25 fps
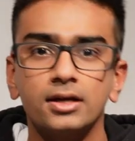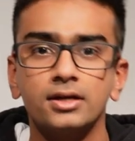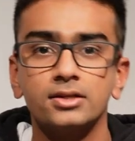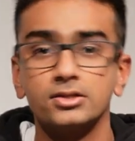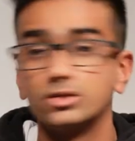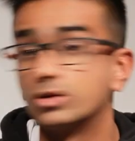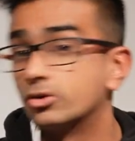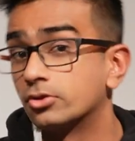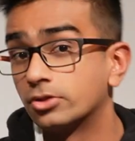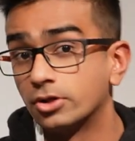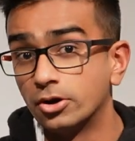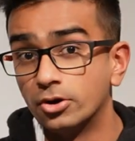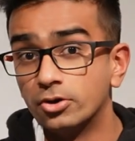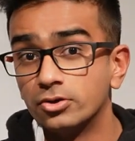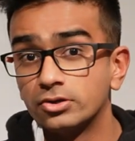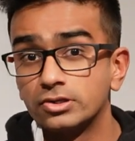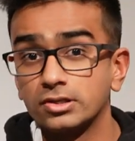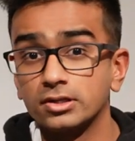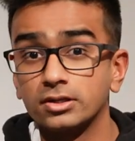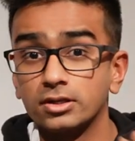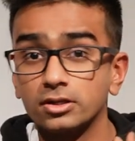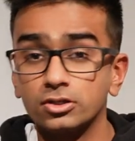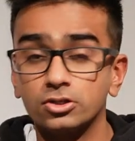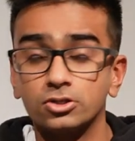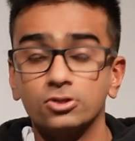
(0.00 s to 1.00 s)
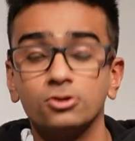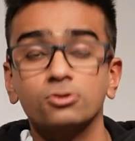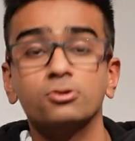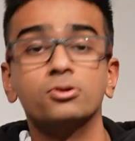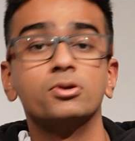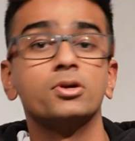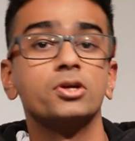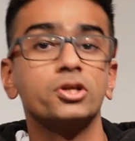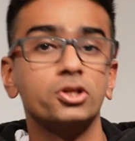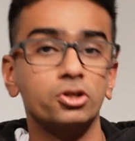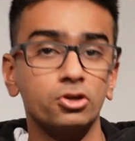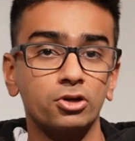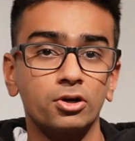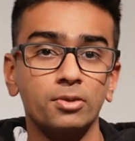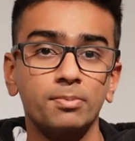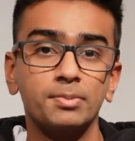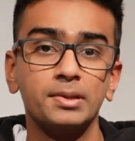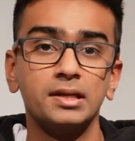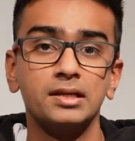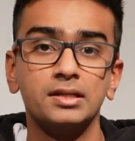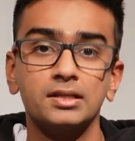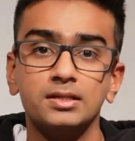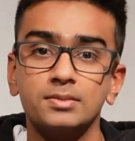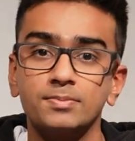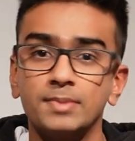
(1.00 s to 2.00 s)
So those are the two
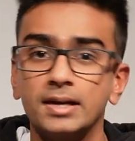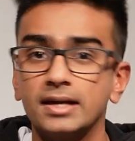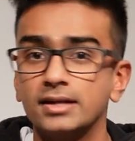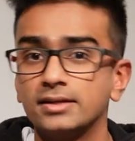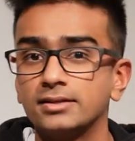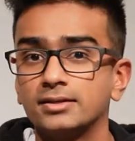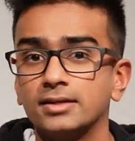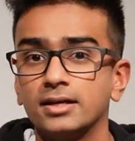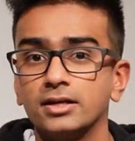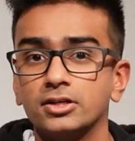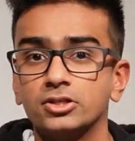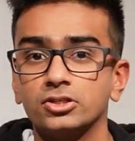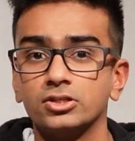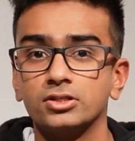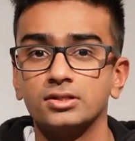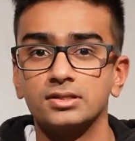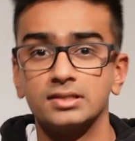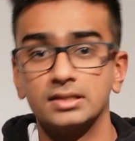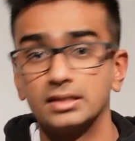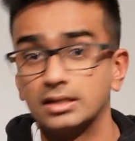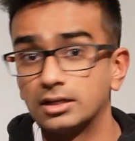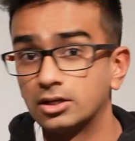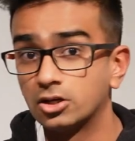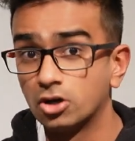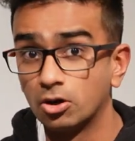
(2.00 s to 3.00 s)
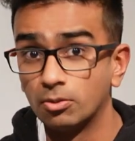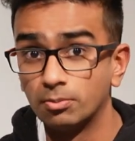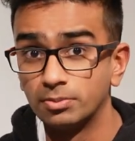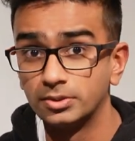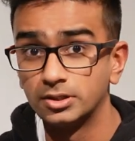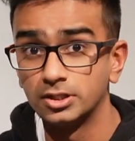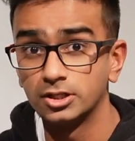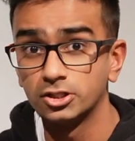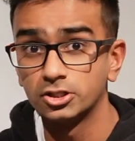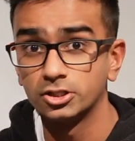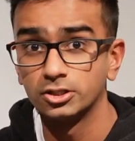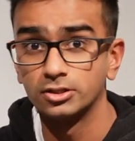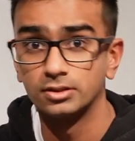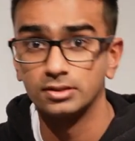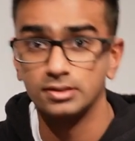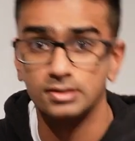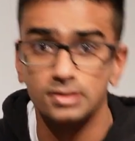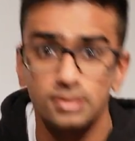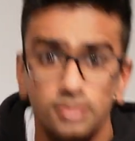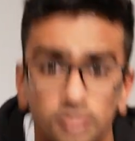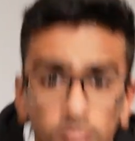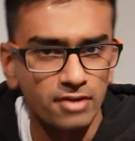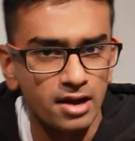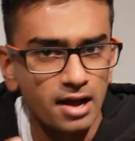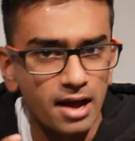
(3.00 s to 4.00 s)
European Space Agency competitions.
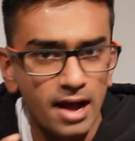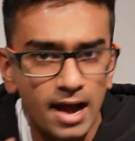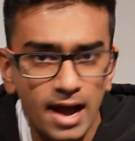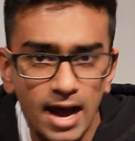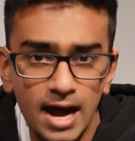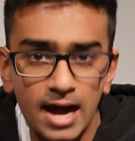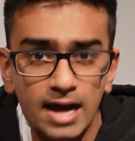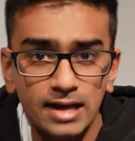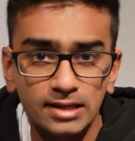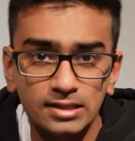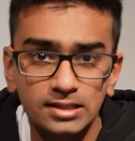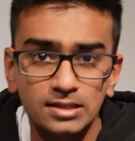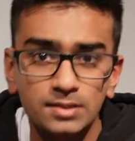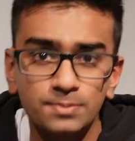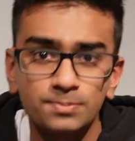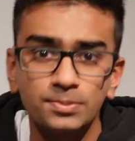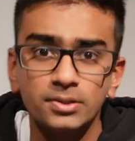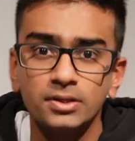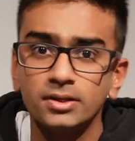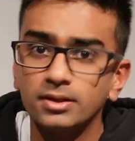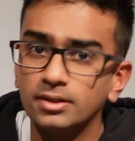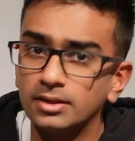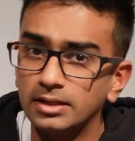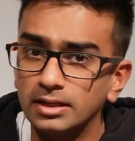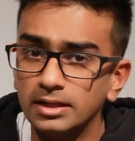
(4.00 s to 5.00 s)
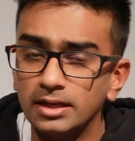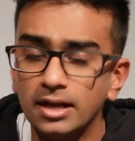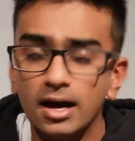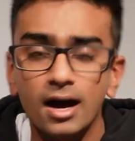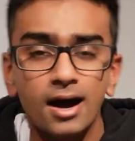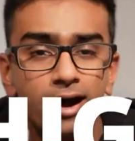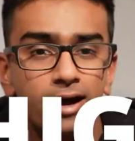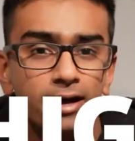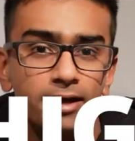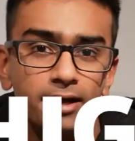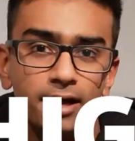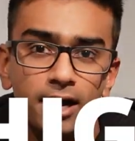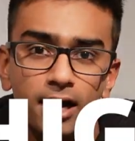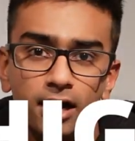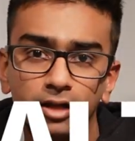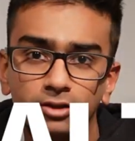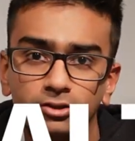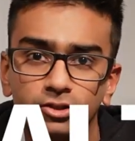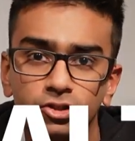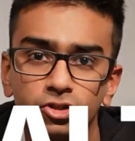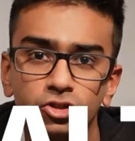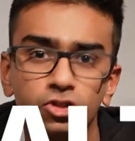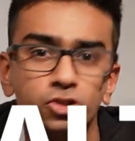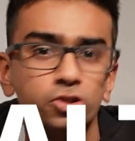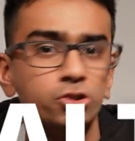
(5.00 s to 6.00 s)
HASP the High
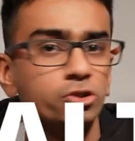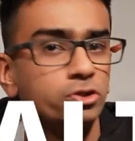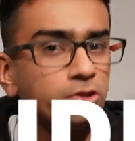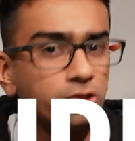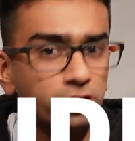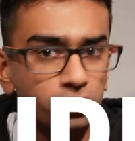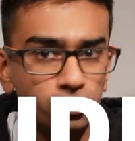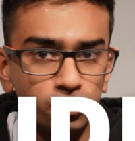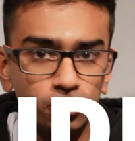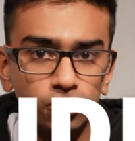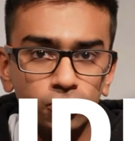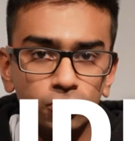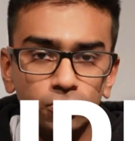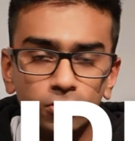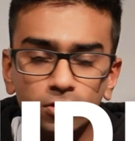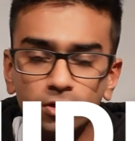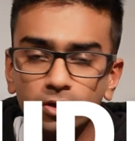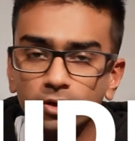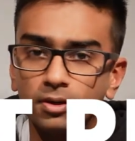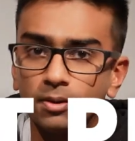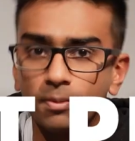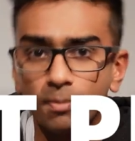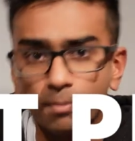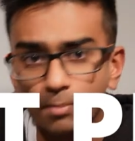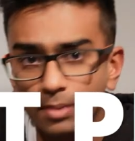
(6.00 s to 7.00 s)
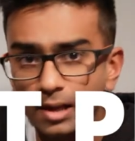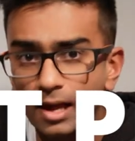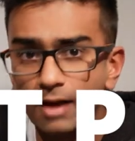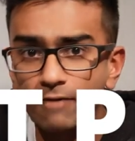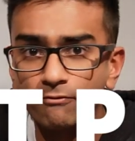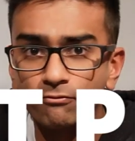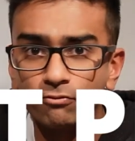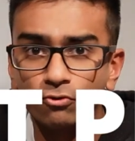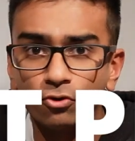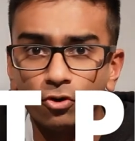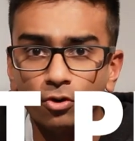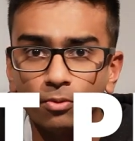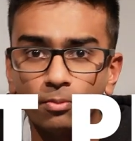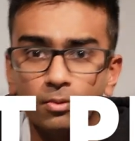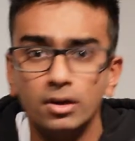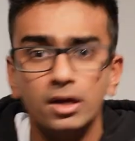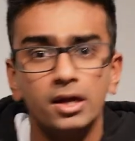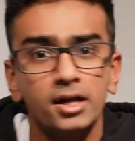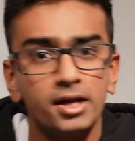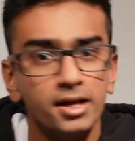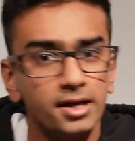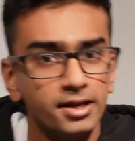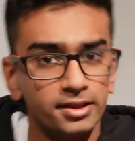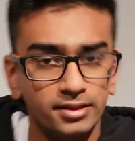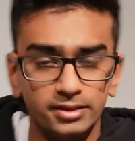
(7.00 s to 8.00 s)
Altitude Student Platform.
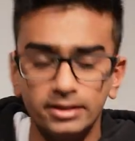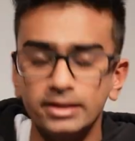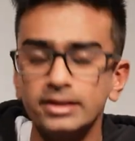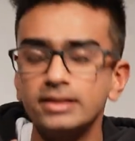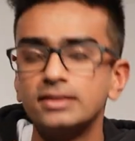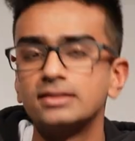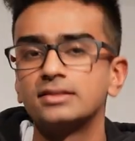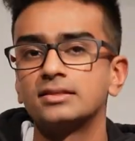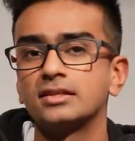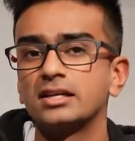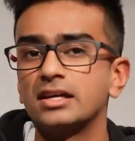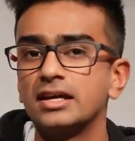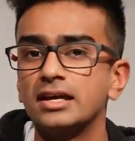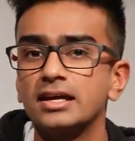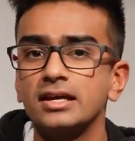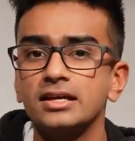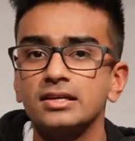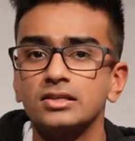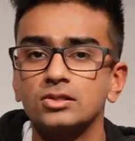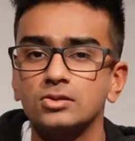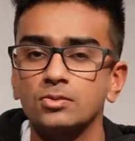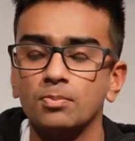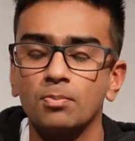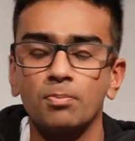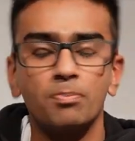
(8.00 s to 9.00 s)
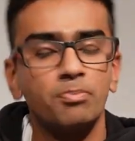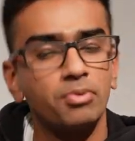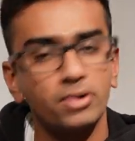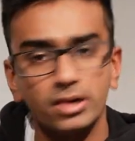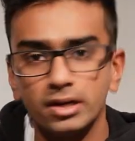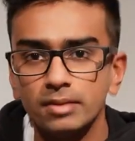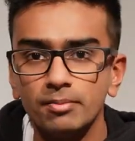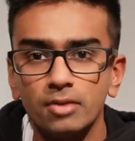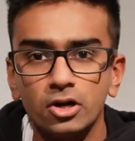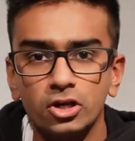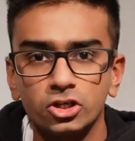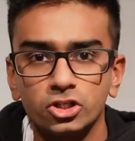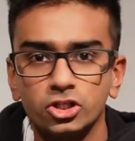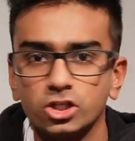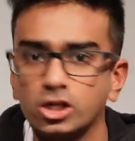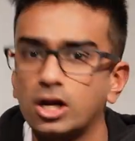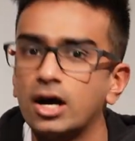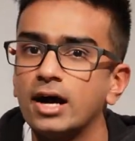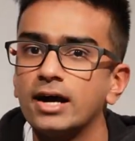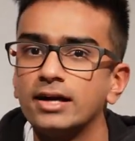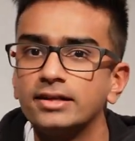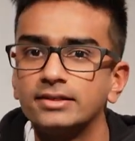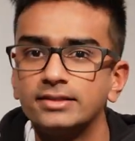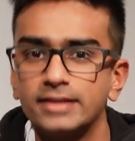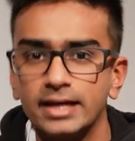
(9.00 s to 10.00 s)
This is pretty much
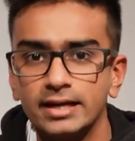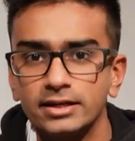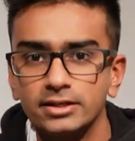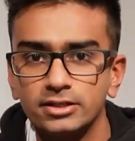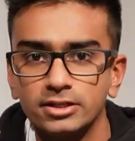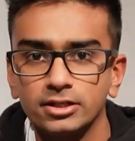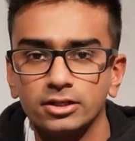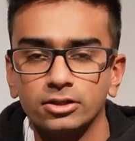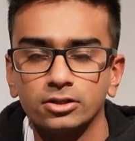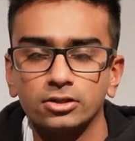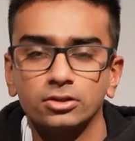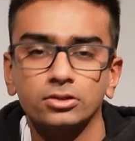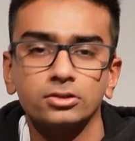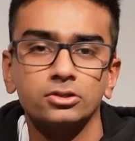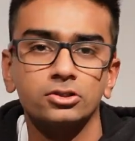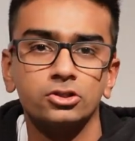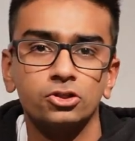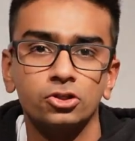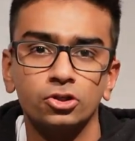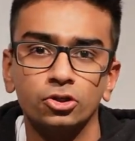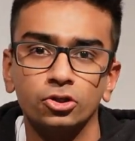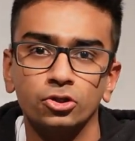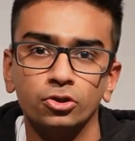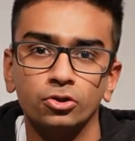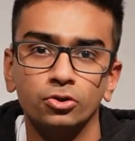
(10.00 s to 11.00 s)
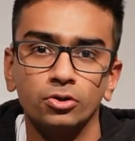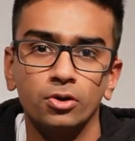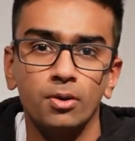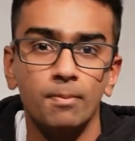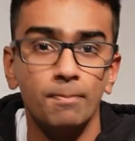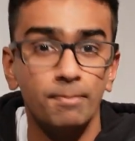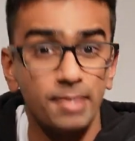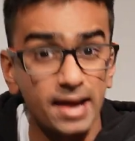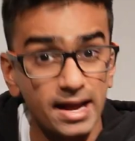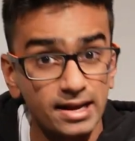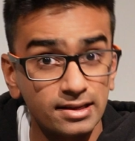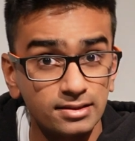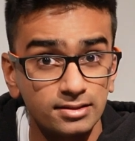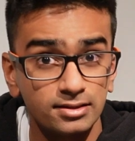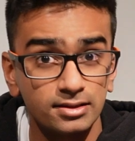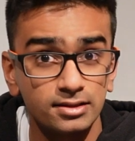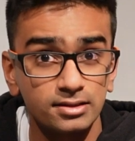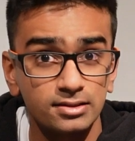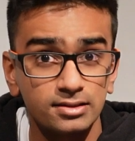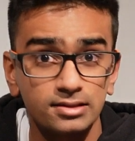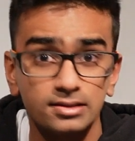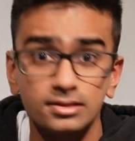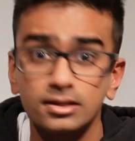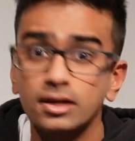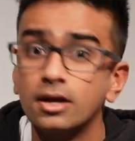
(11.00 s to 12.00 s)
identical to
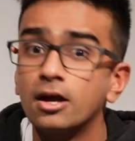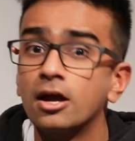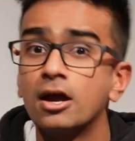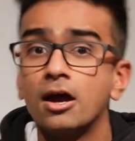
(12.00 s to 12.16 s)
Bexus,